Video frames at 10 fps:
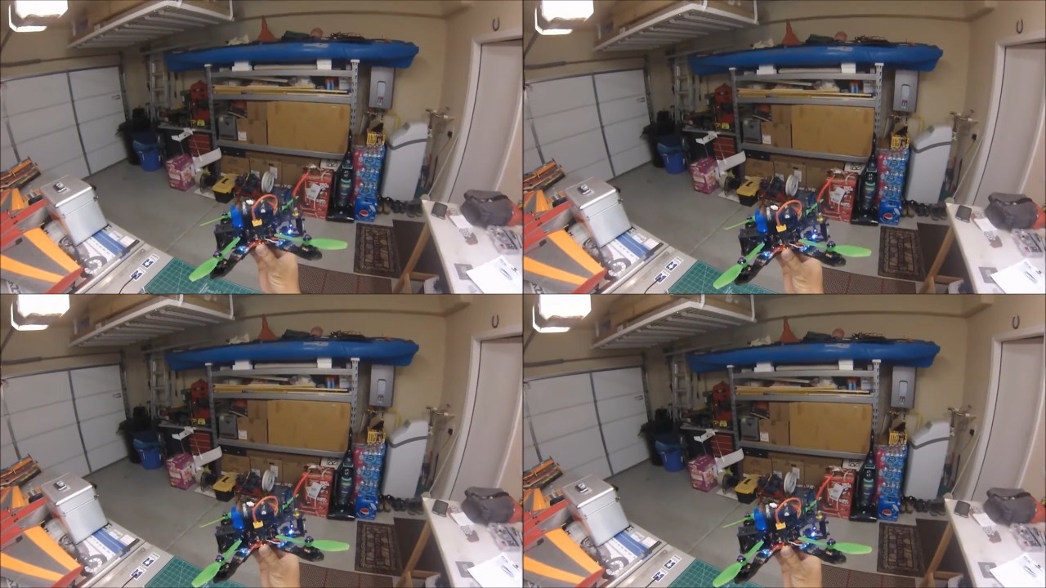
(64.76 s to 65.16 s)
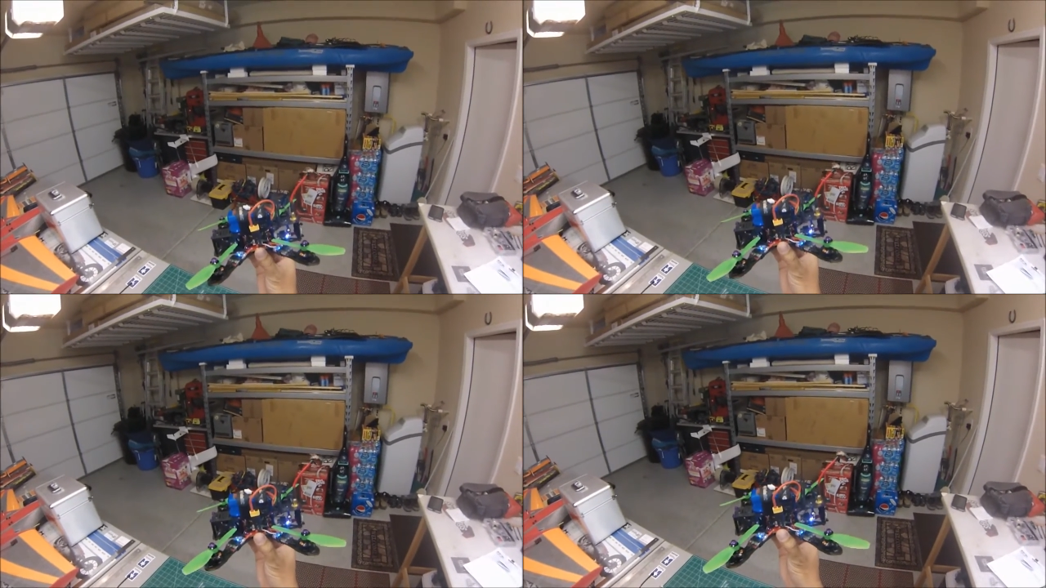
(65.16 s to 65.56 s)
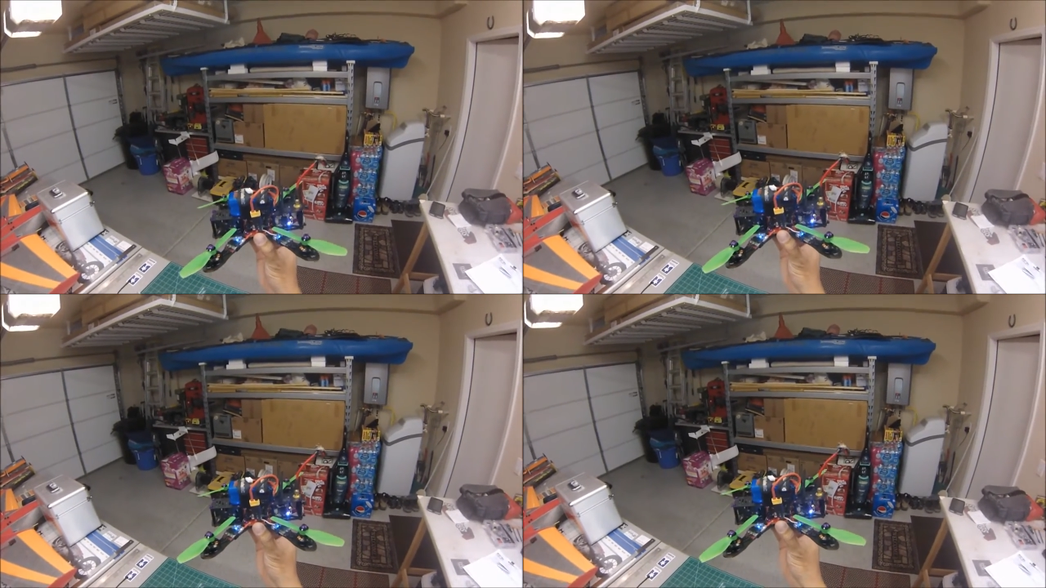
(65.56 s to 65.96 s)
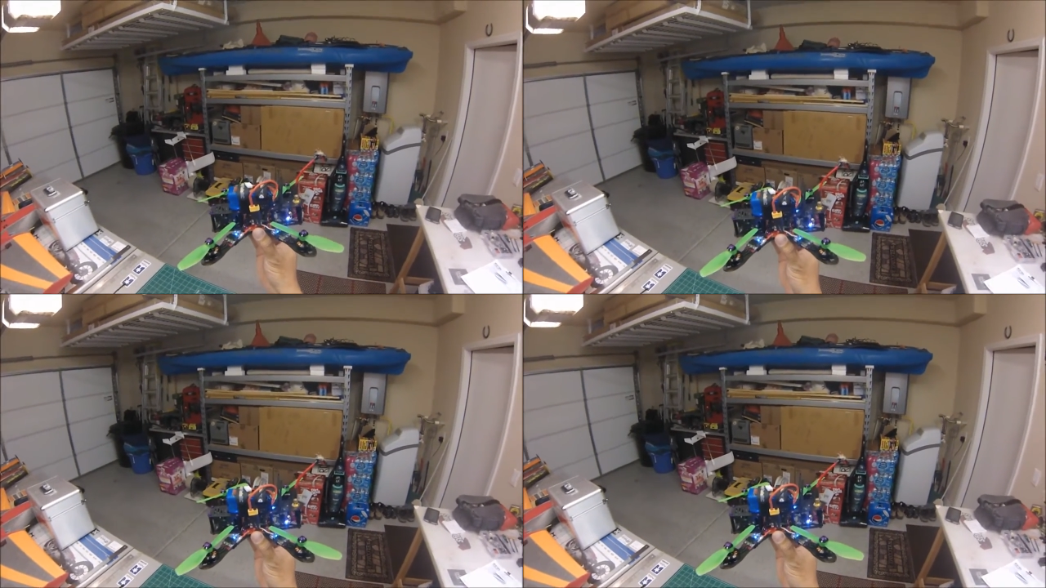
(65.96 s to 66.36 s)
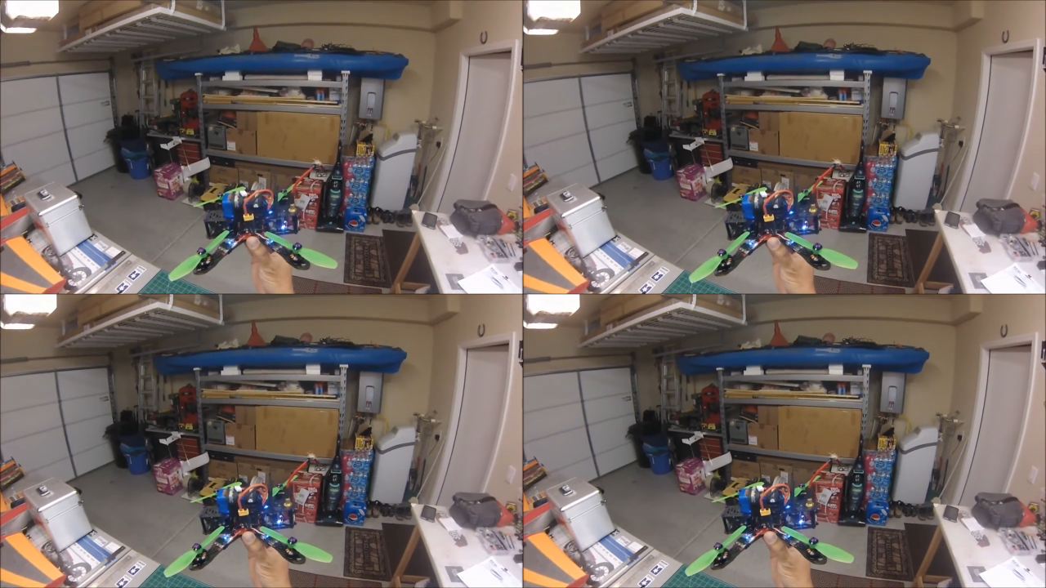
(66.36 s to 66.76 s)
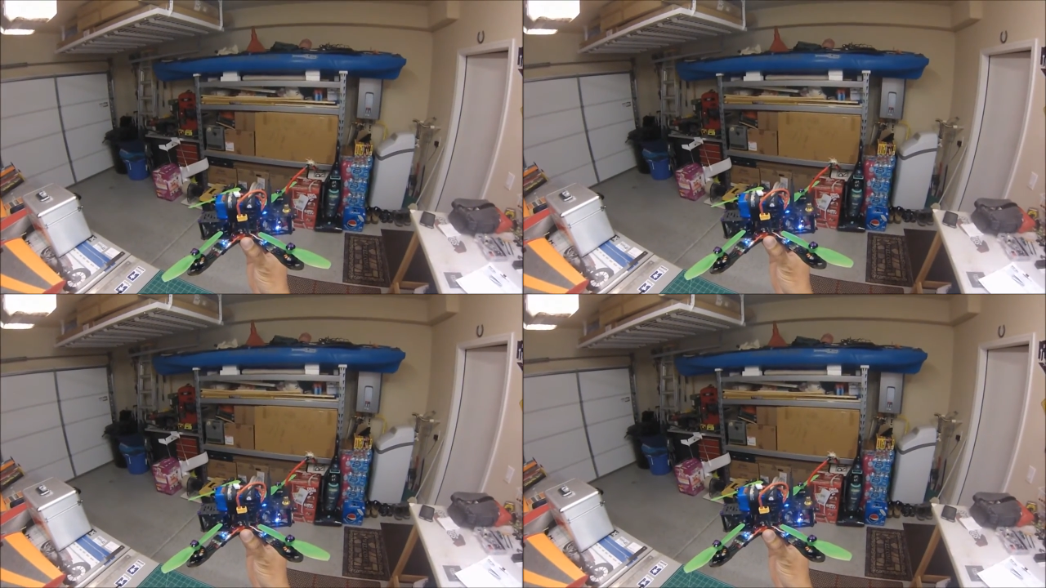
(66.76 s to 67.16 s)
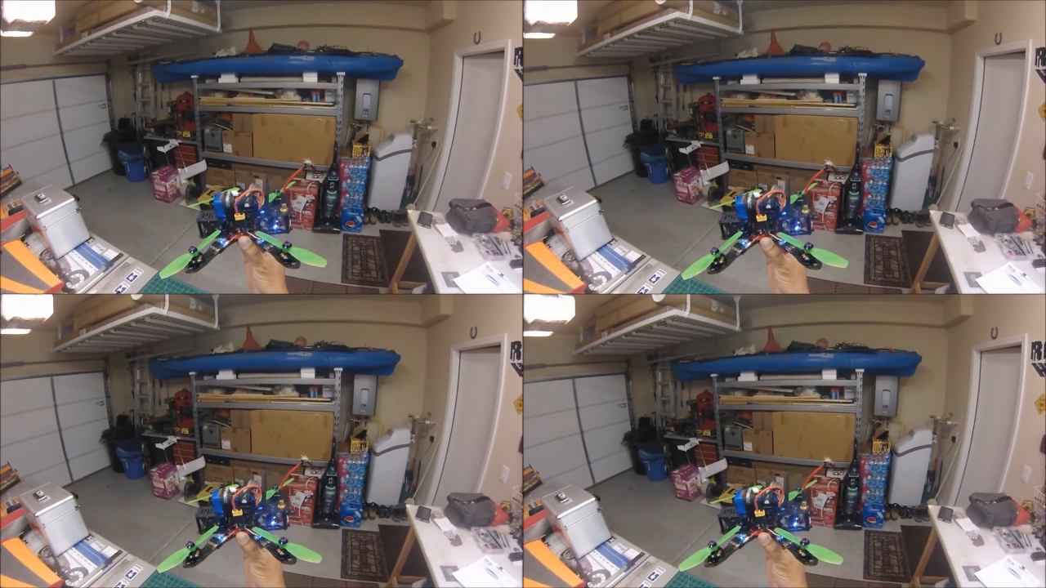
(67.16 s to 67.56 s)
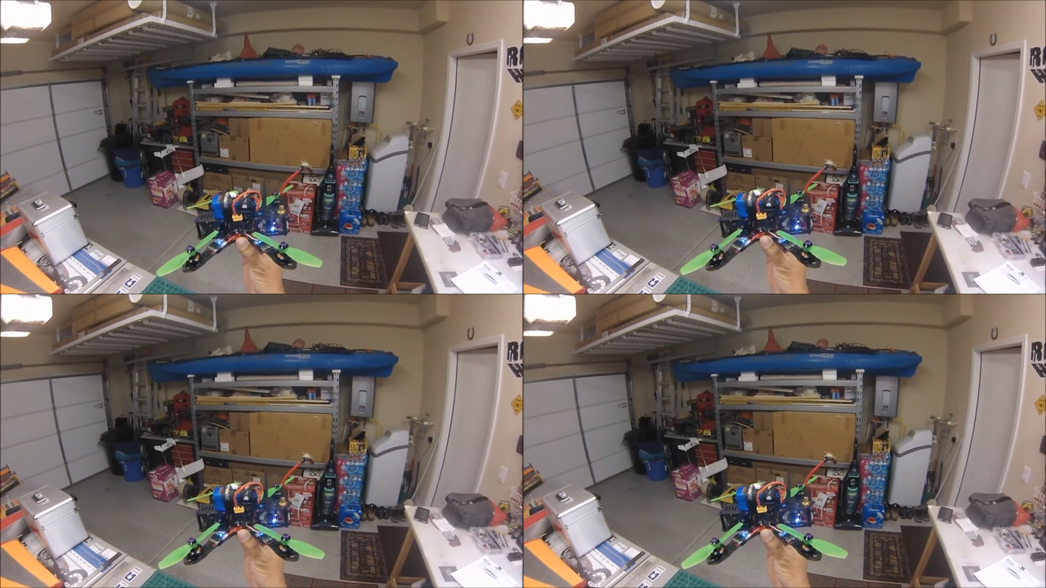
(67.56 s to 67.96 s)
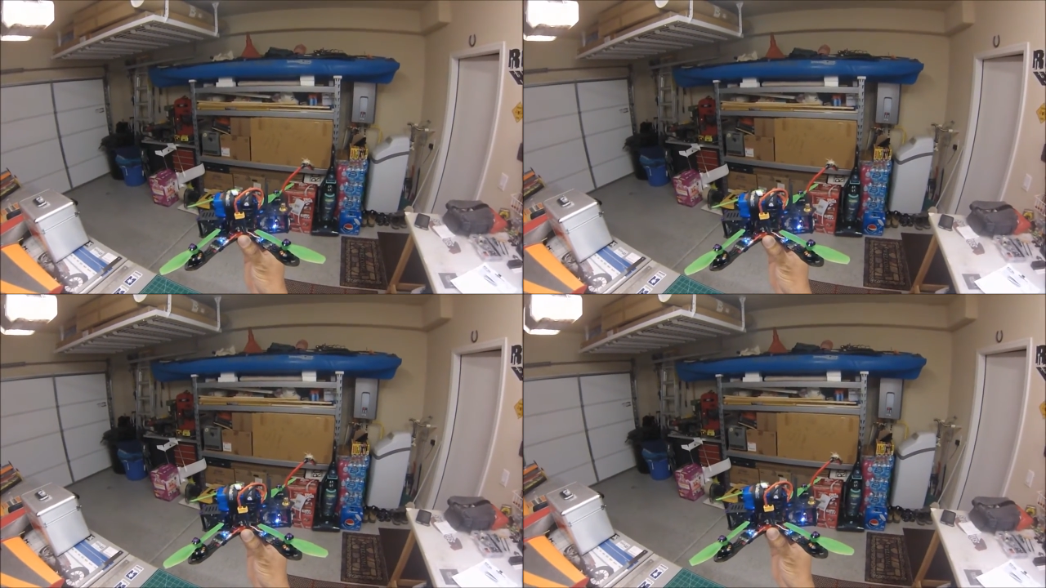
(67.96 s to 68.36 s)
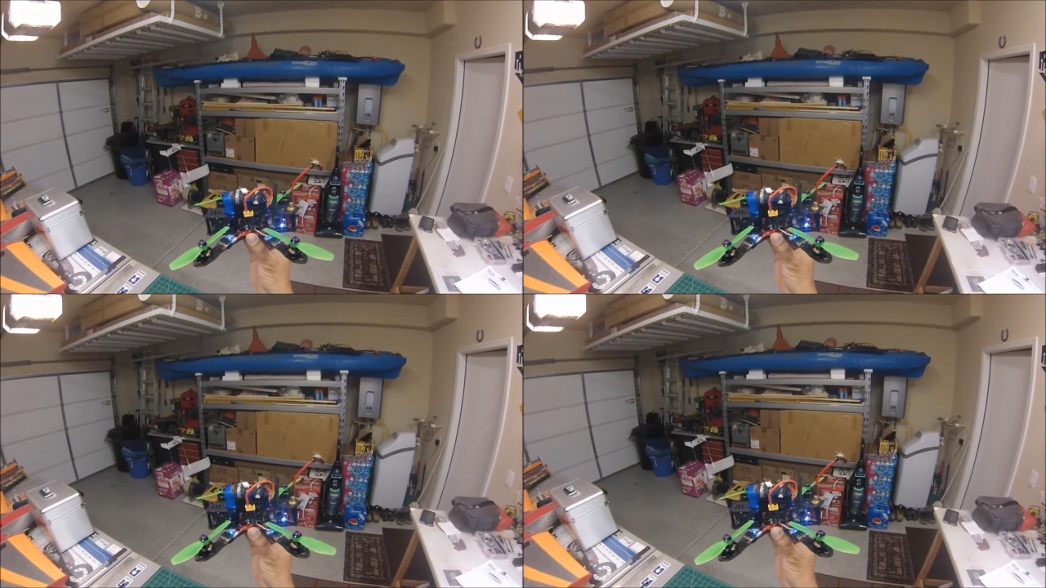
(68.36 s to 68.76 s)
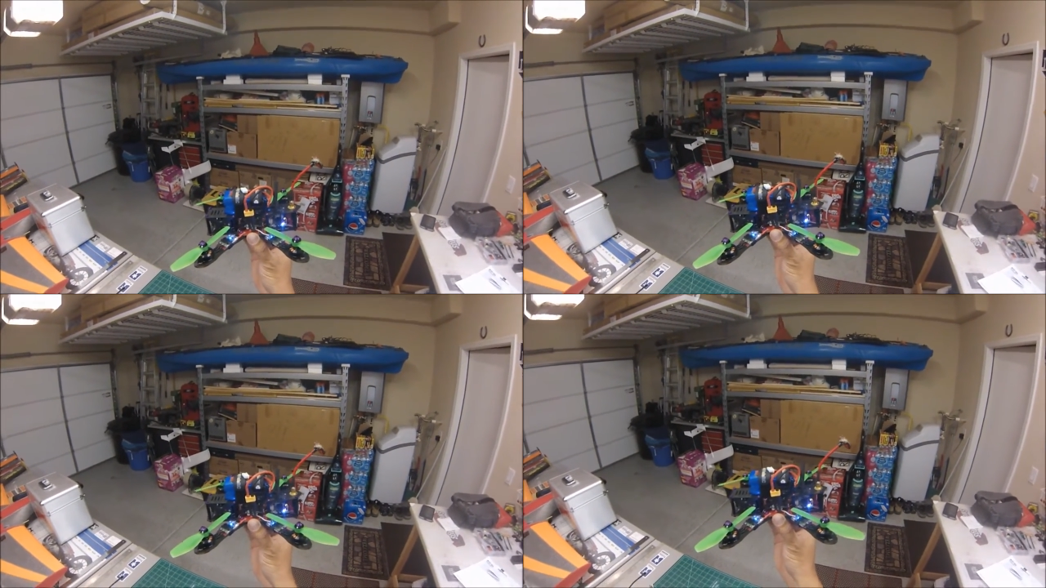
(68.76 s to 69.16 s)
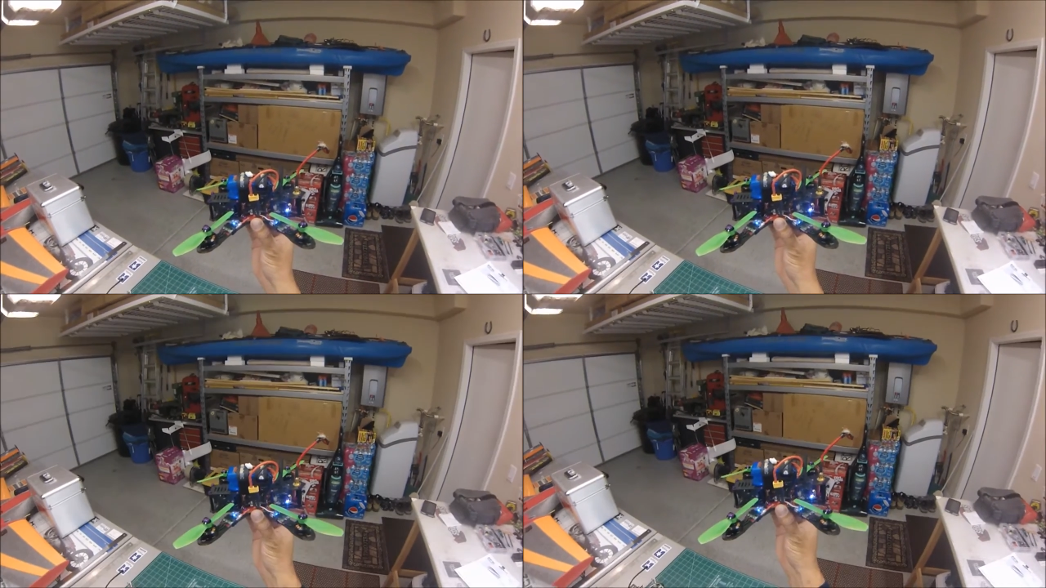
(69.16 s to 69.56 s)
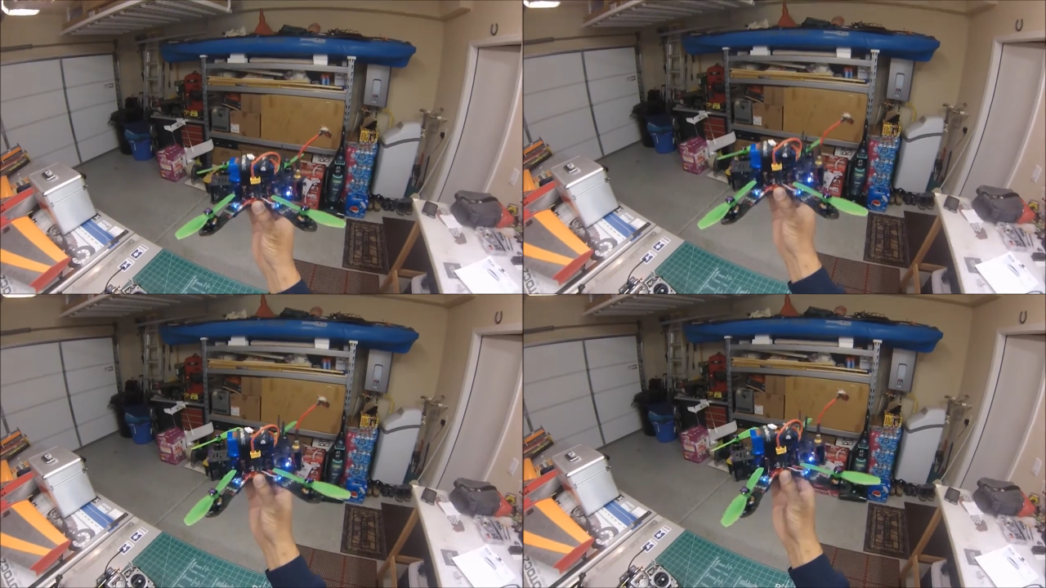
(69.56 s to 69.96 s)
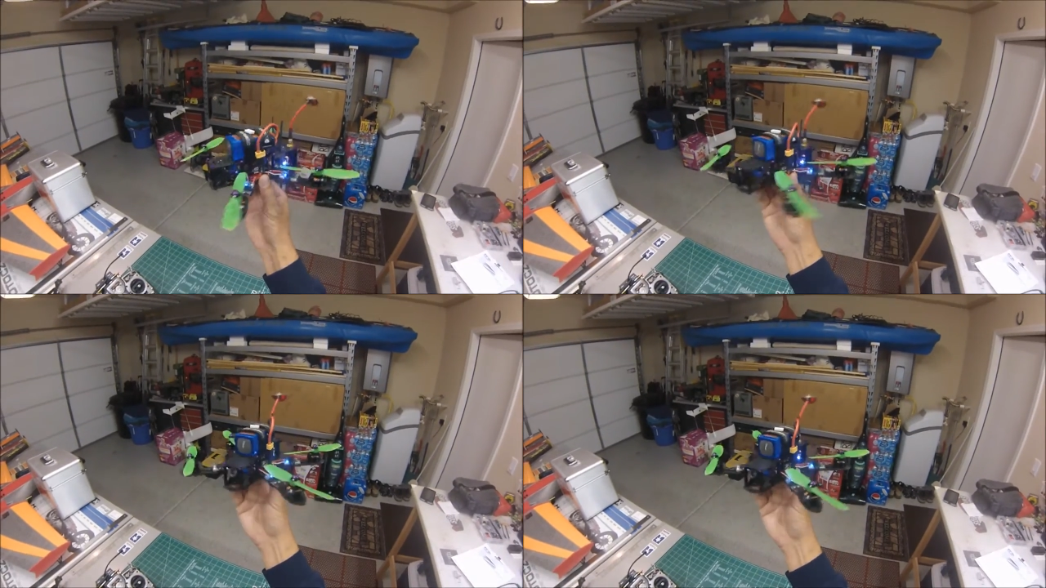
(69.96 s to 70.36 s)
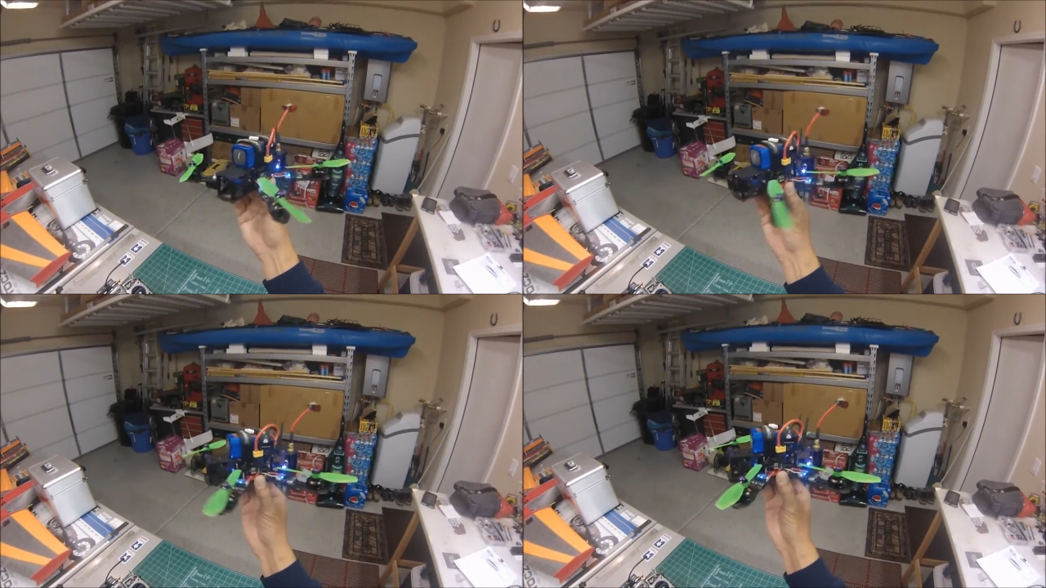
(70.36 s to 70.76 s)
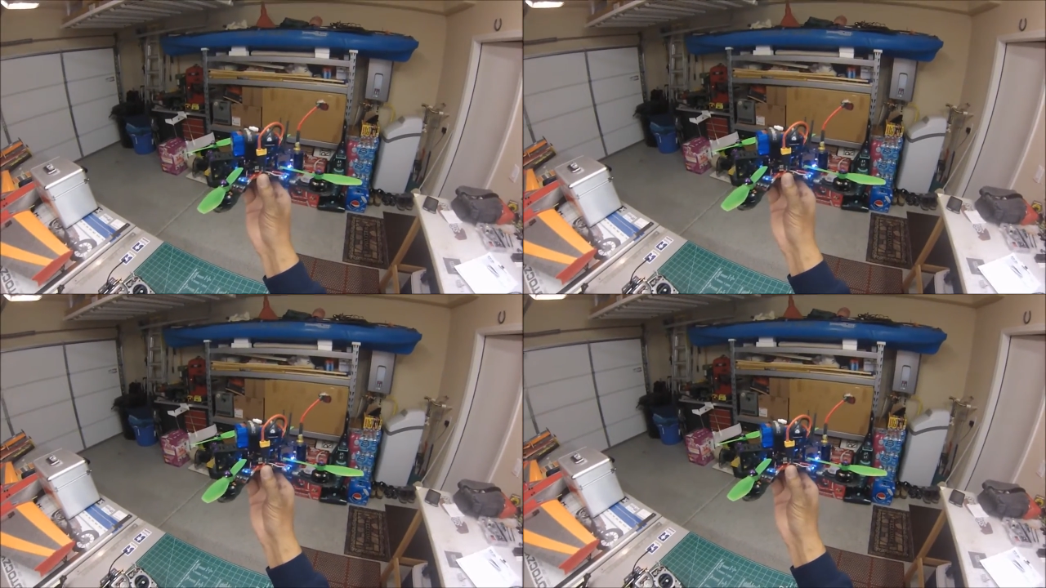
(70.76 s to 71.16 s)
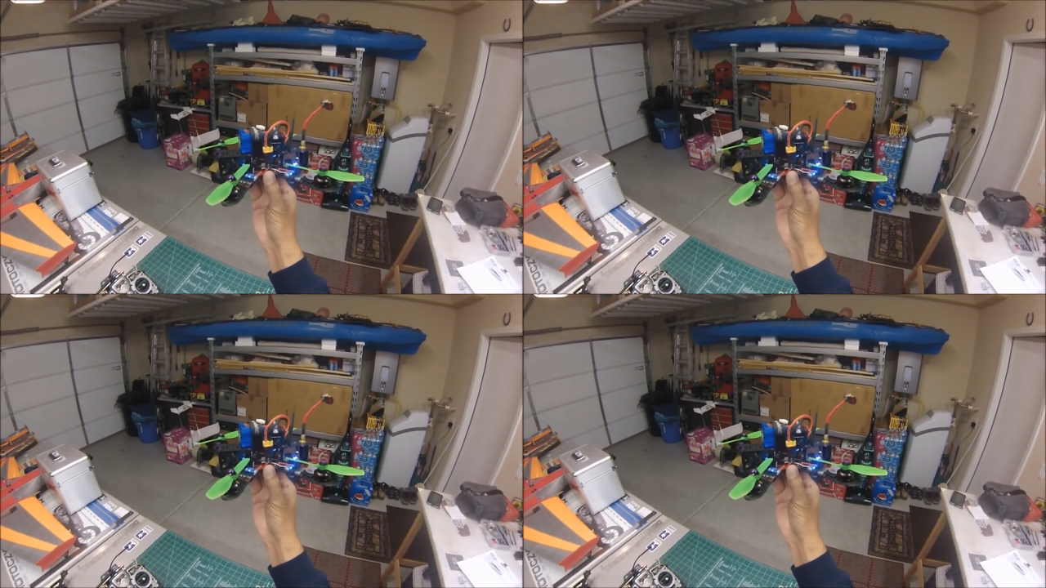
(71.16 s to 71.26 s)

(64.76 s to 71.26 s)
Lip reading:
(no speaker visible)